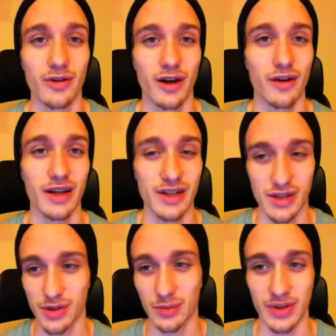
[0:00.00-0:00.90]
Alright,
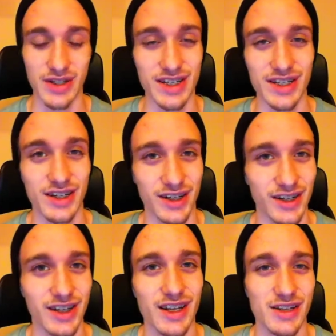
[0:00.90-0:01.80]
it's so much easier,
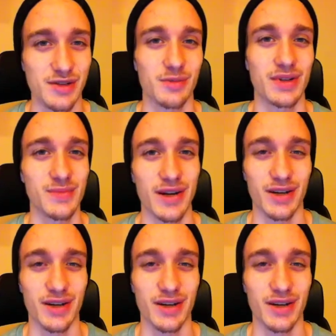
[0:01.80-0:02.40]
so much better.